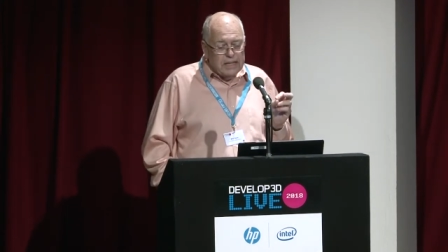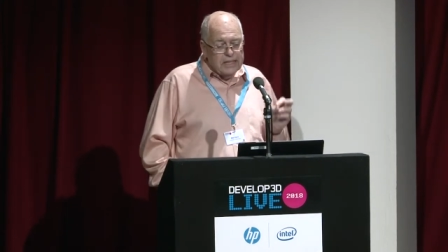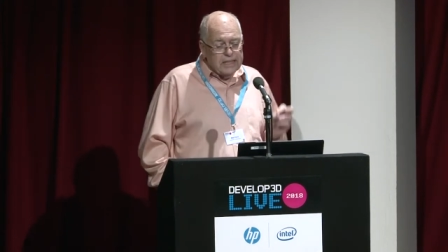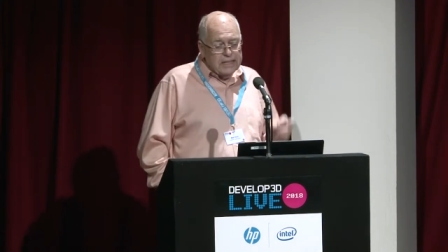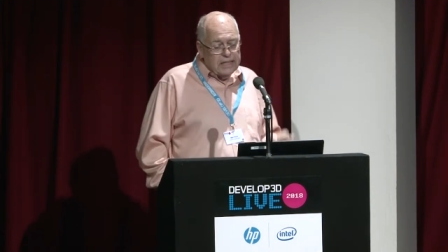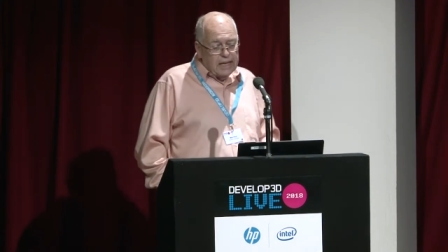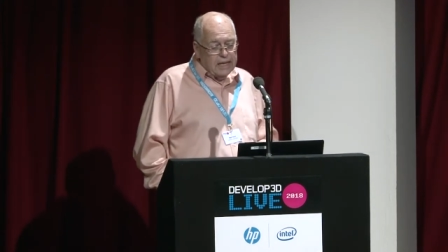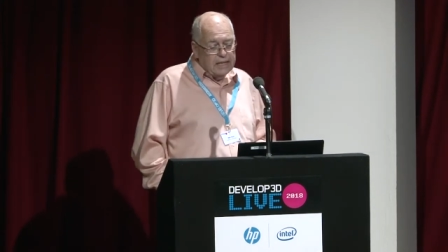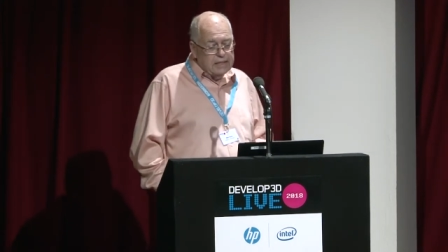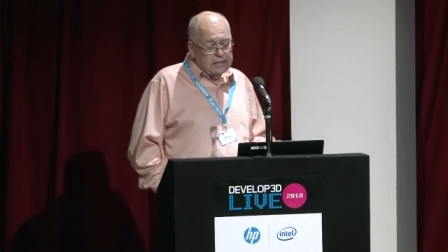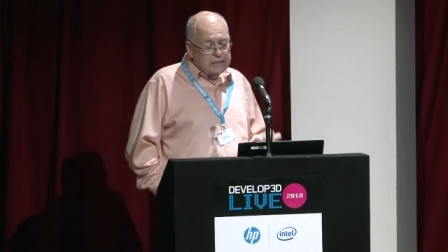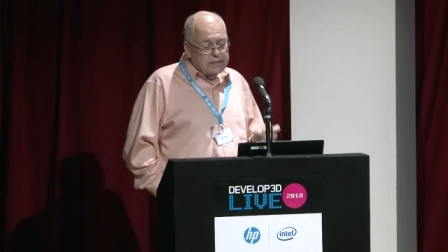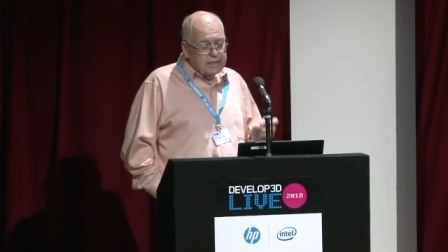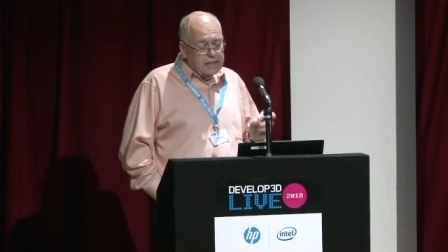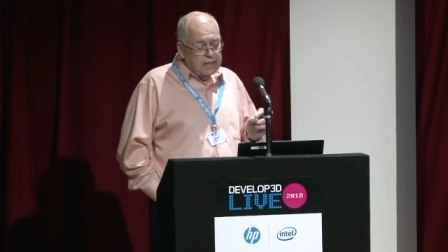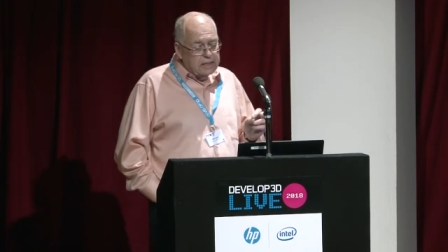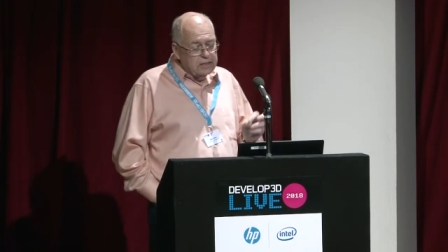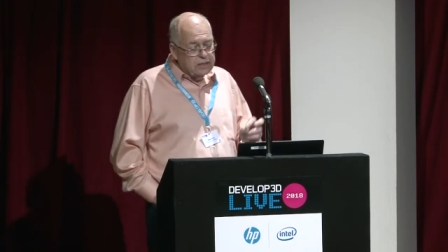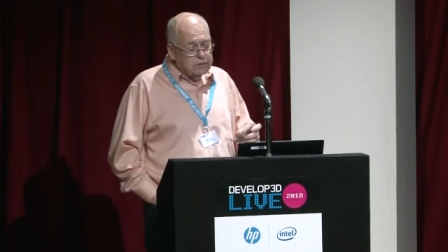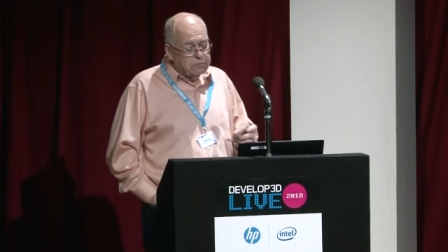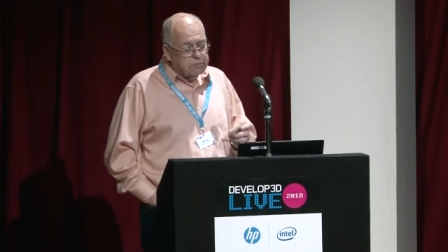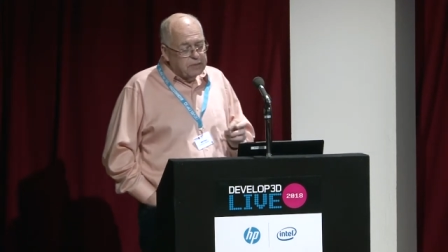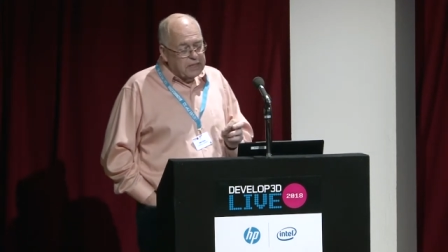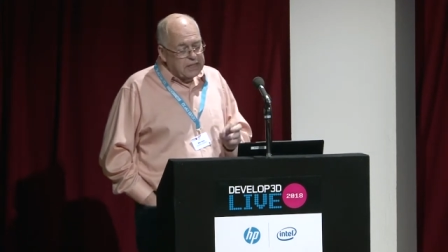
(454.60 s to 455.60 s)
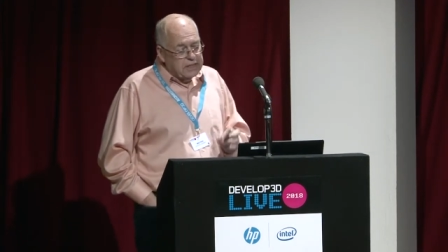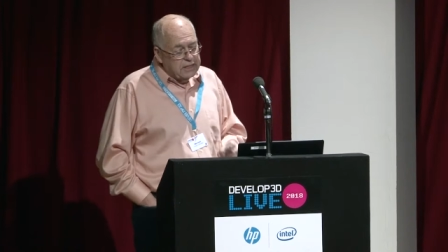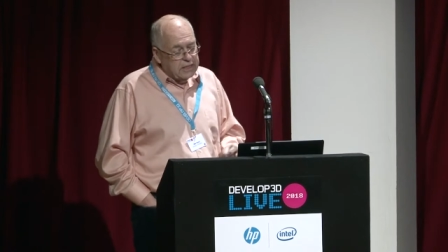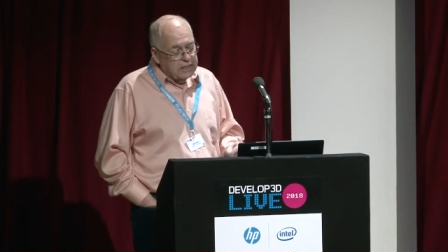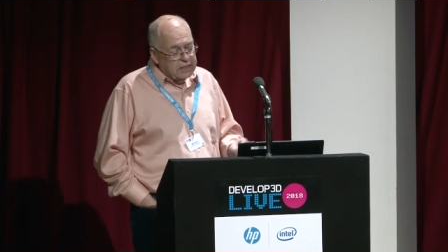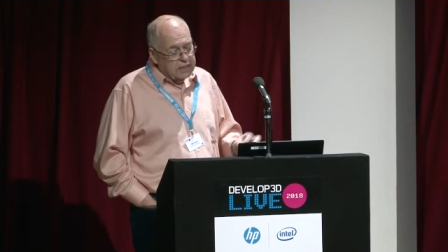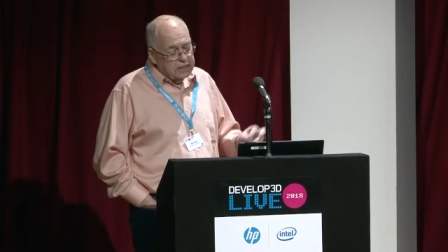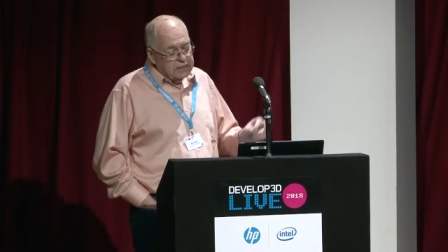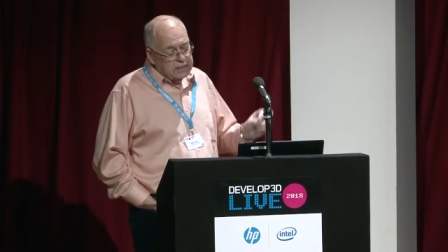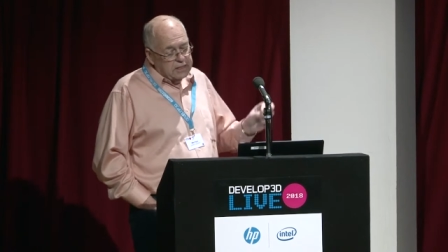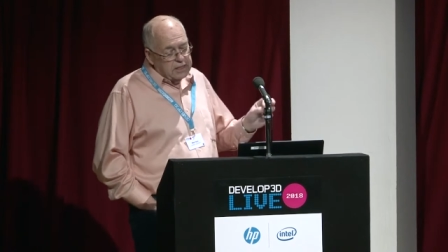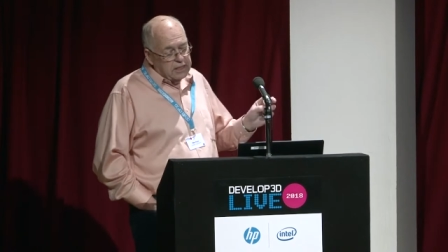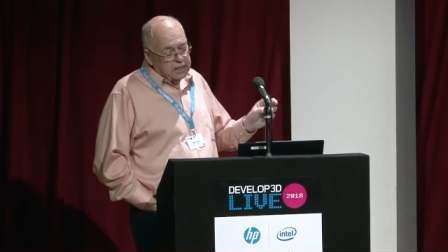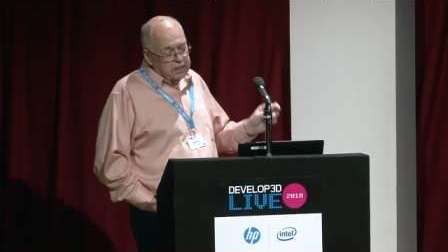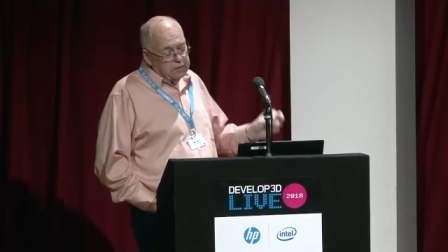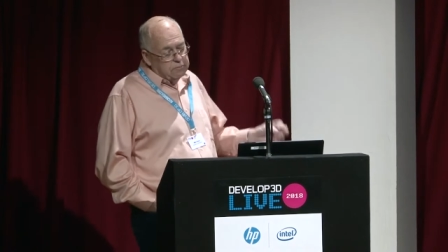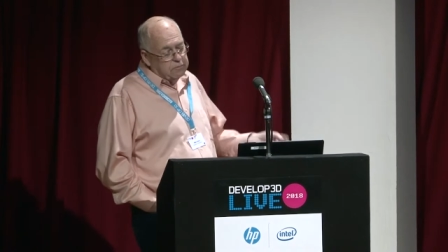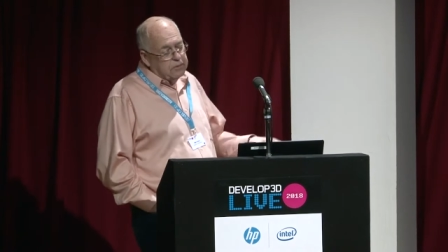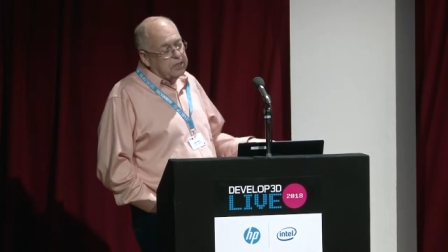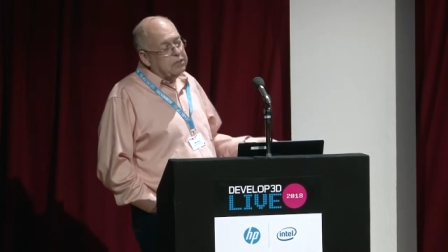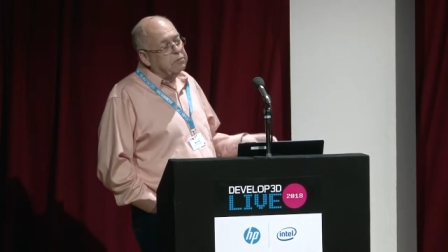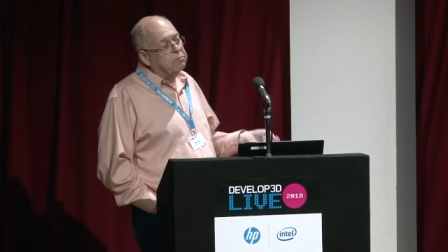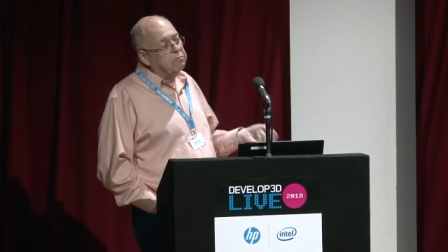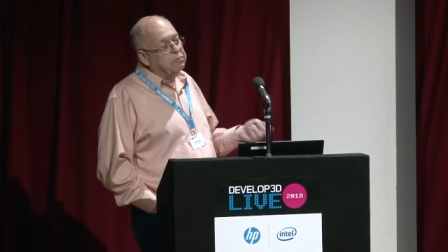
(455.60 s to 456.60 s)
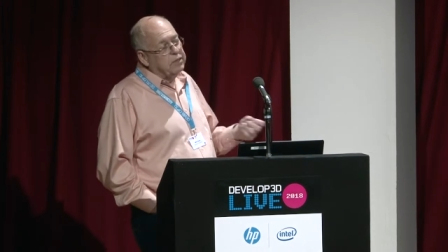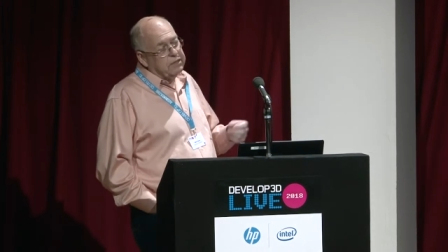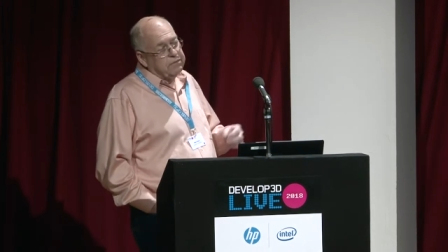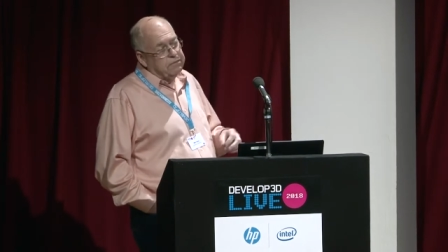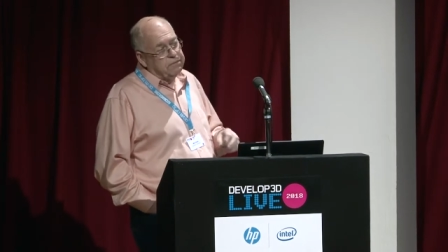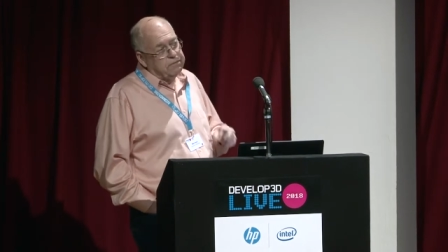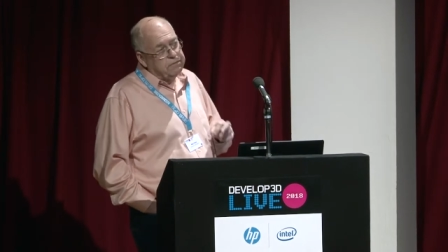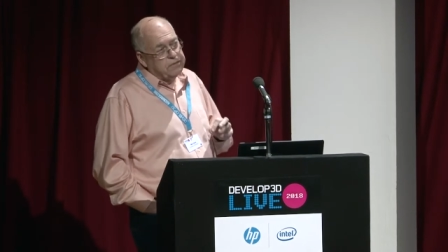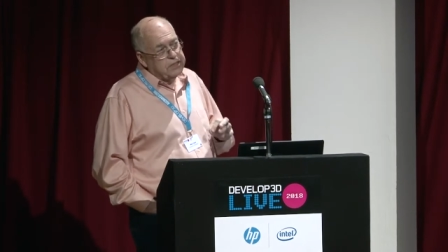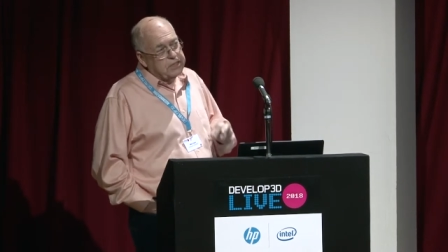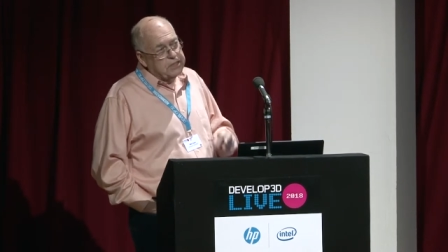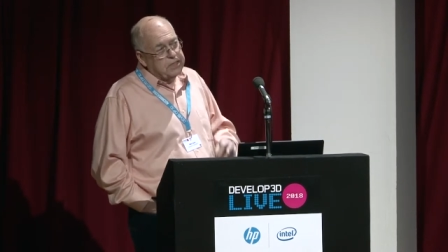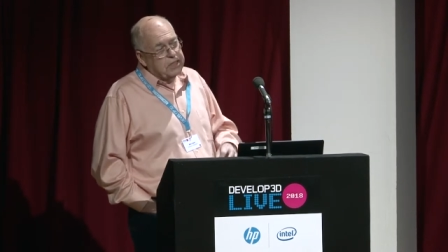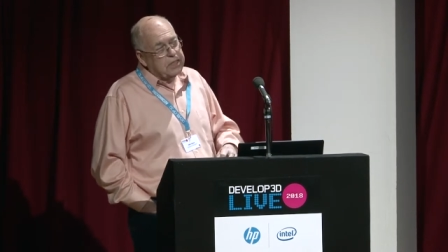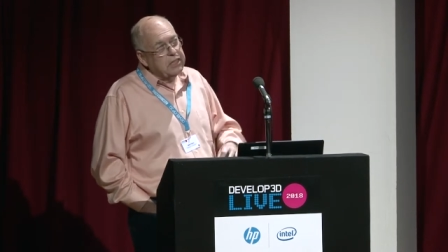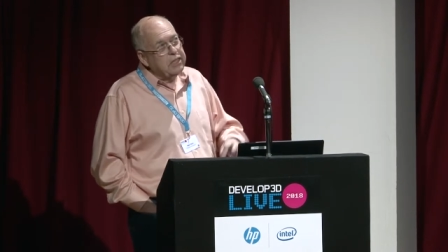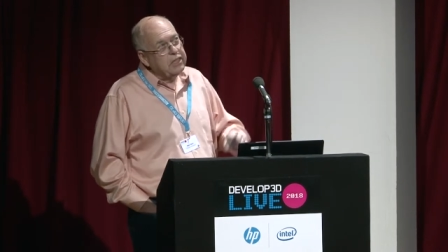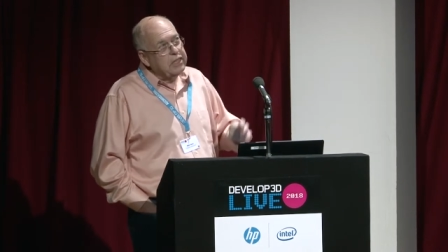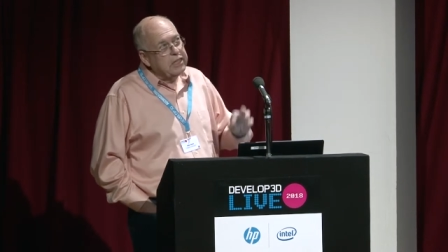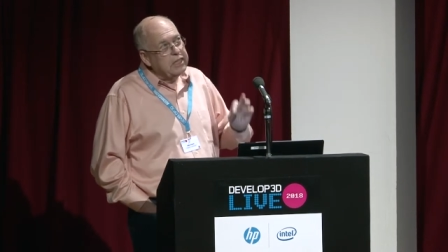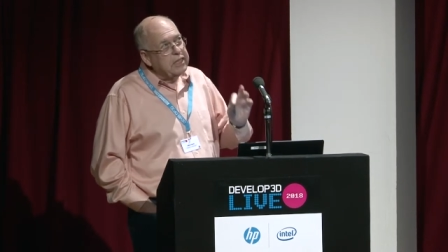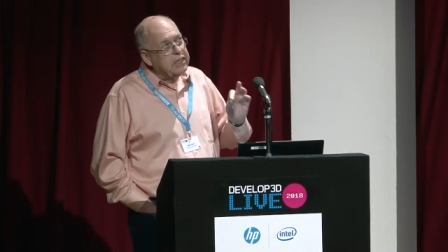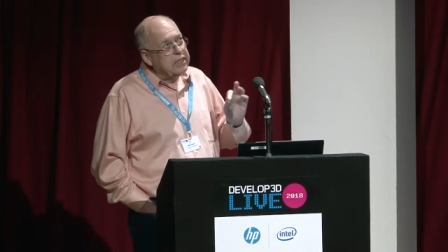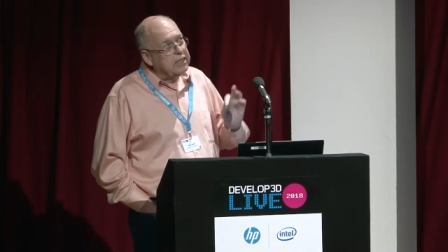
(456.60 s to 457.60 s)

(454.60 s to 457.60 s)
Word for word: that does mean that a team can be physically